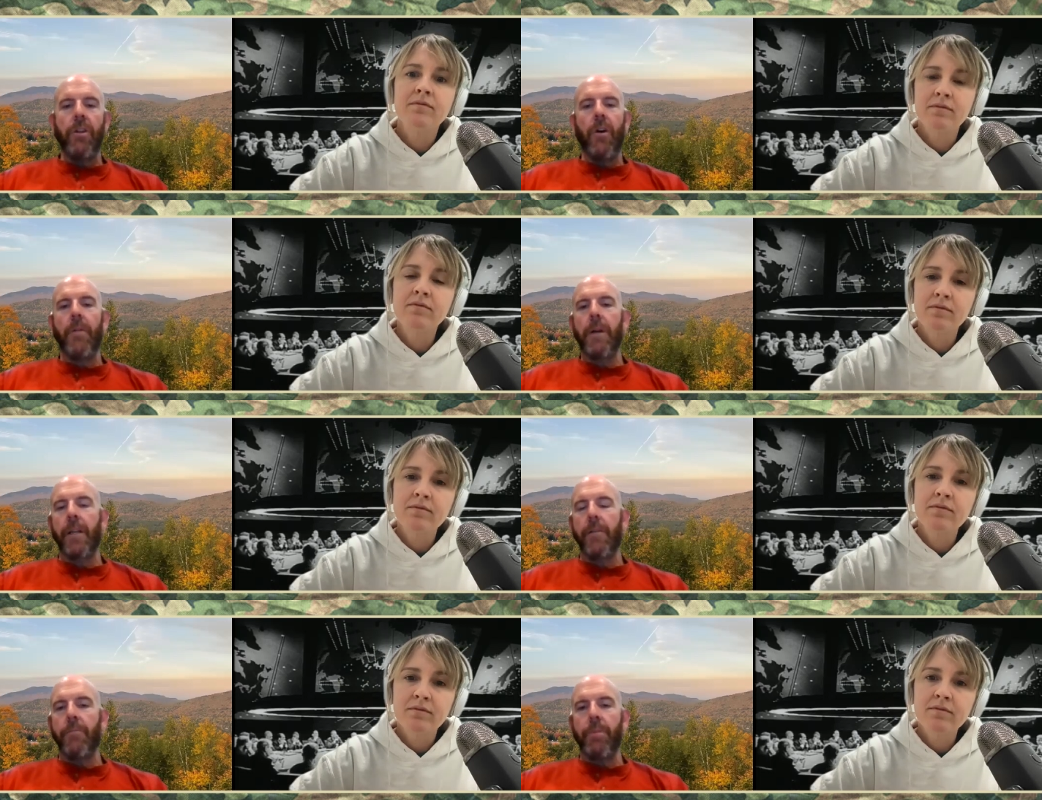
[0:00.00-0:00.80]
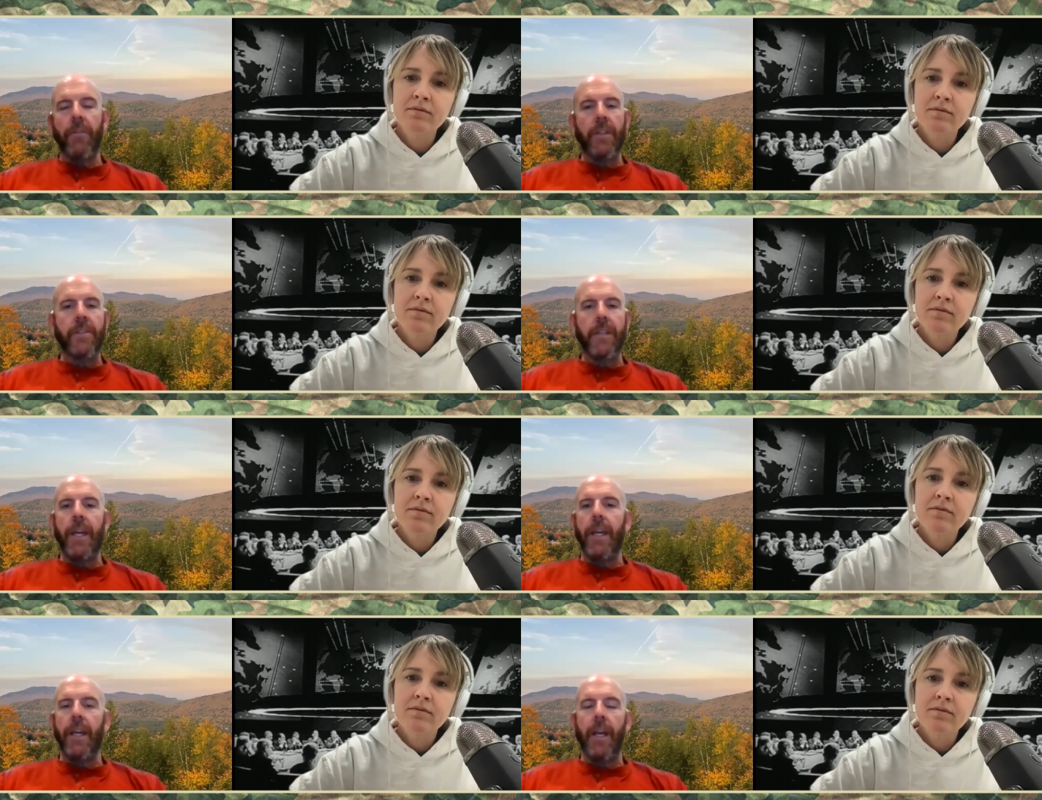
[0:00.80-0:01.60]
Speaker 1: I'm not going to be able to
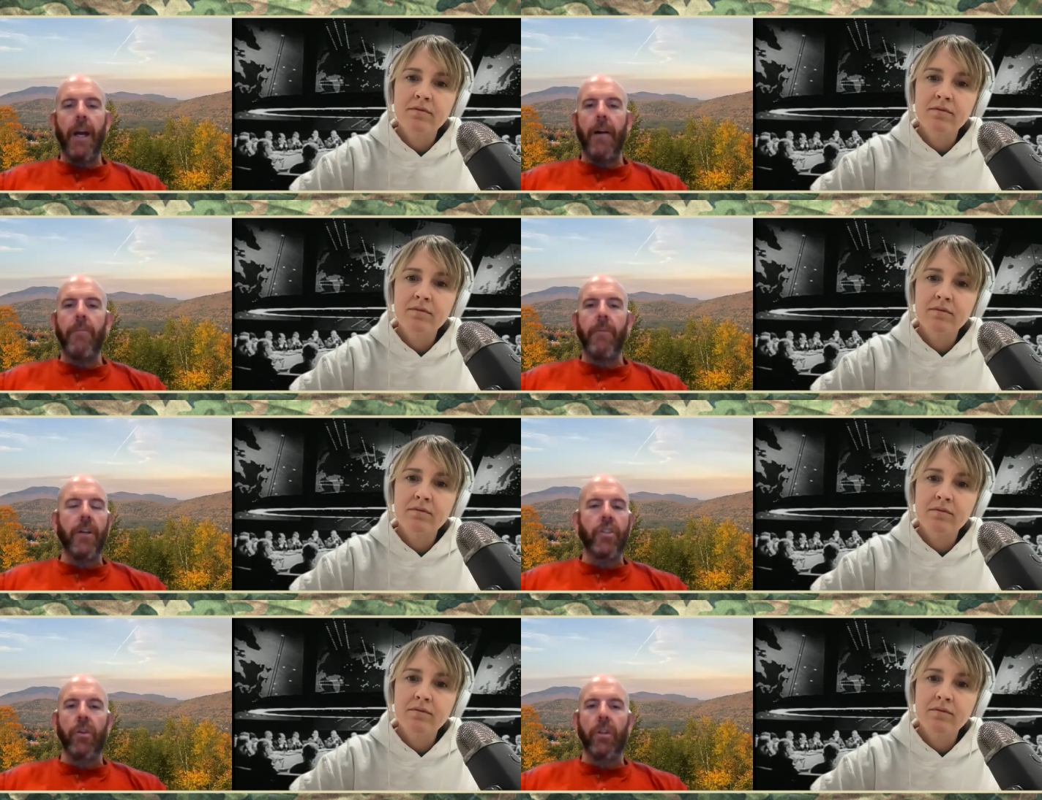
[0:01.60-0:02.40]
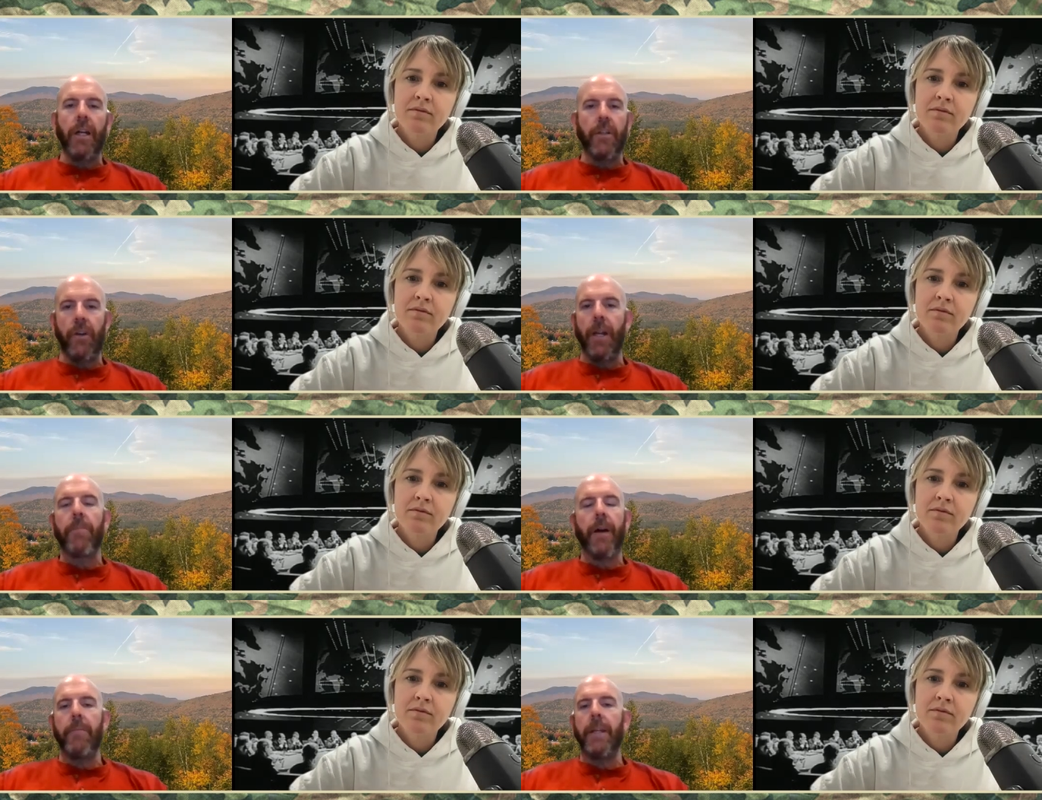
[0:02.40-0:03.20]
say I'm a shoreline crip.
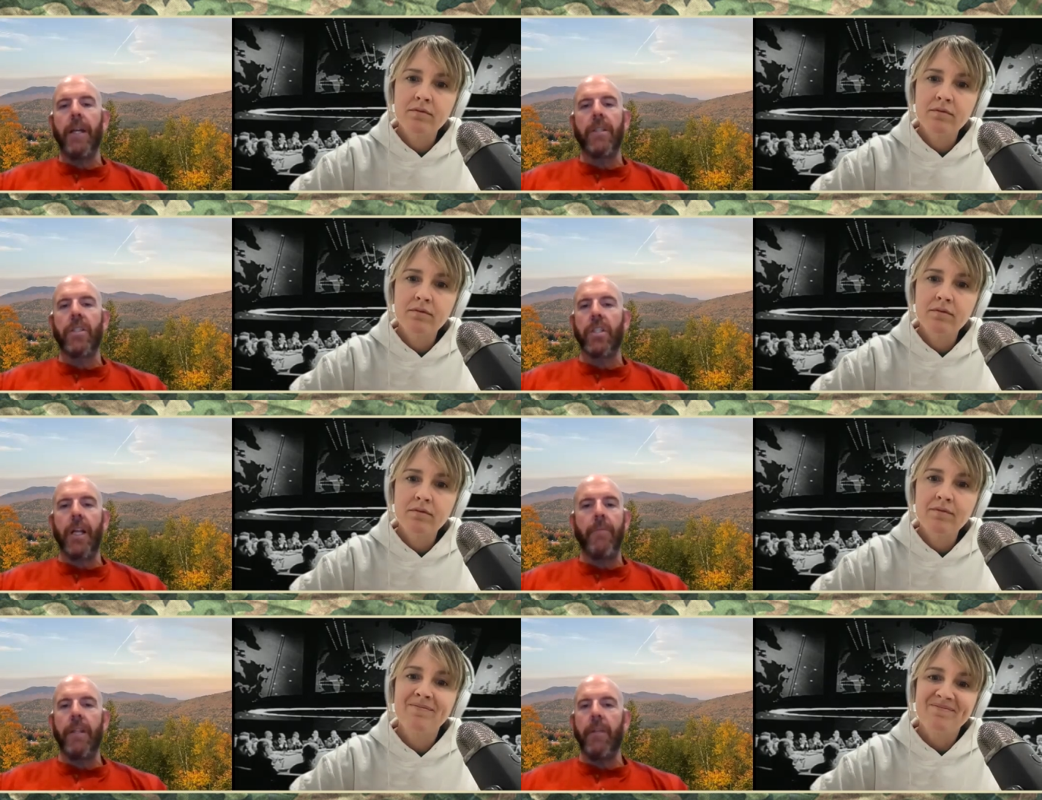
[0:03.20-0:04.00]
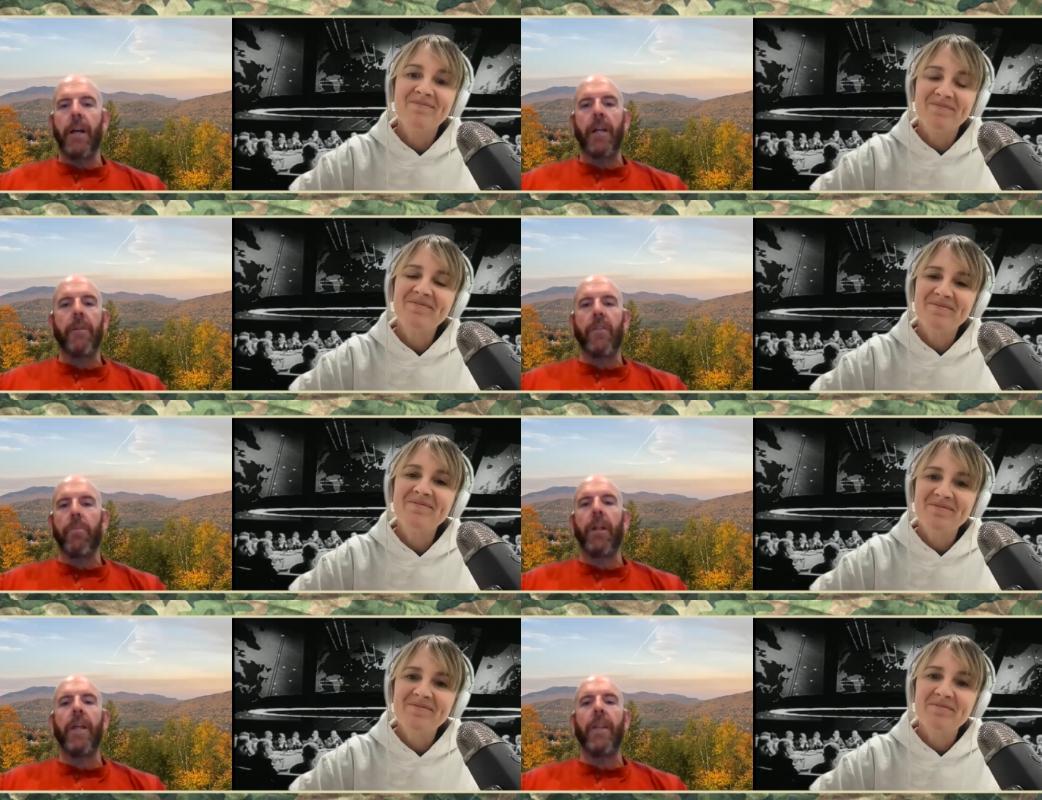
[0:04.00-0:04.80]
I mean, it's just, I'm not going to be able to
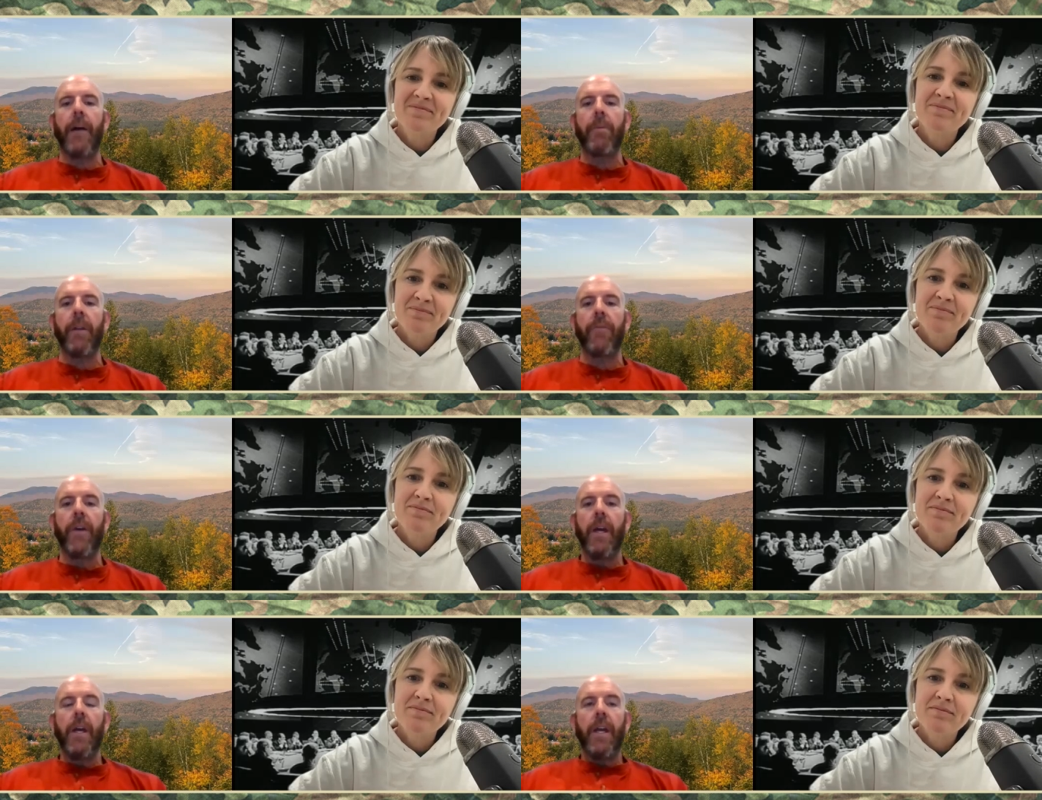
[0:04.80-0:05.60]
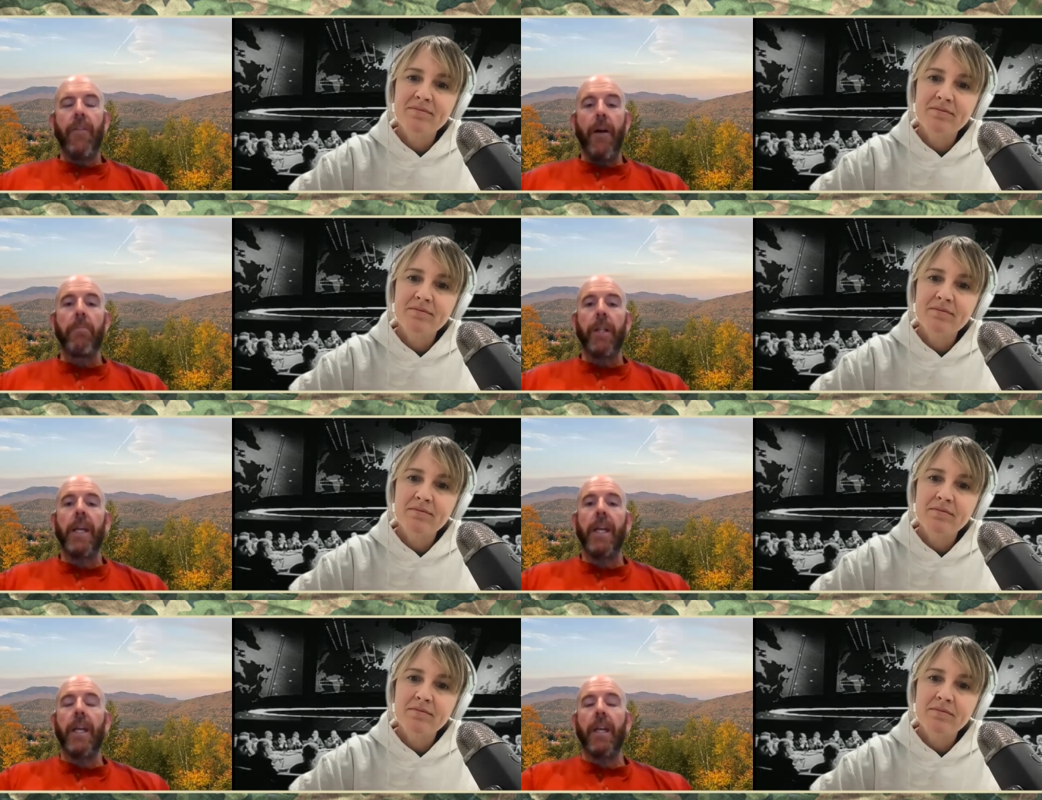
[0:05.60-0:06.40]
play that. But if I'm
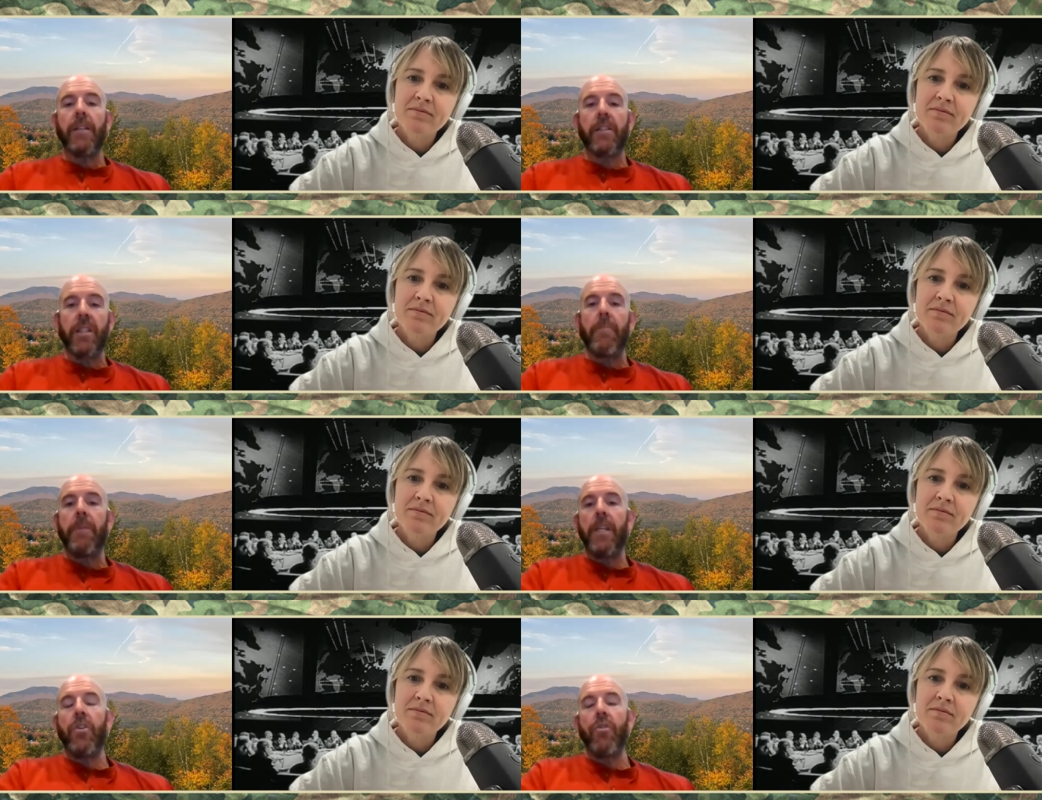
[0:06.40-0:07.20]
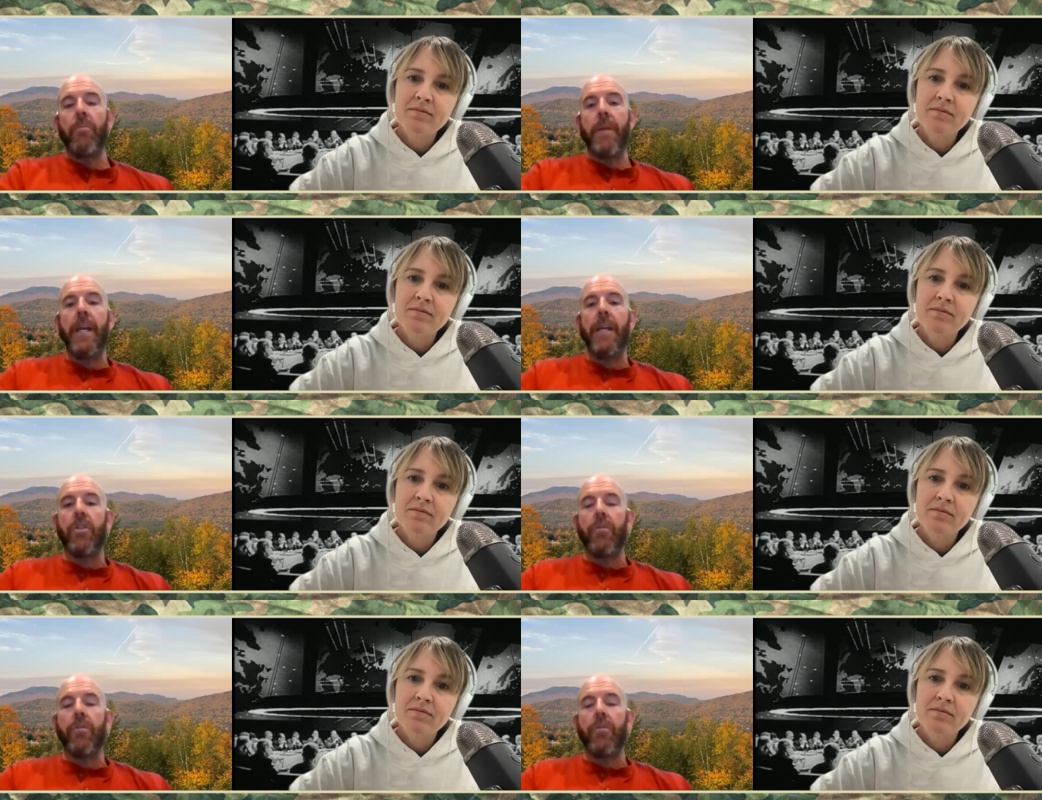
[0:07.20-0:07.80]
playing somebody who may do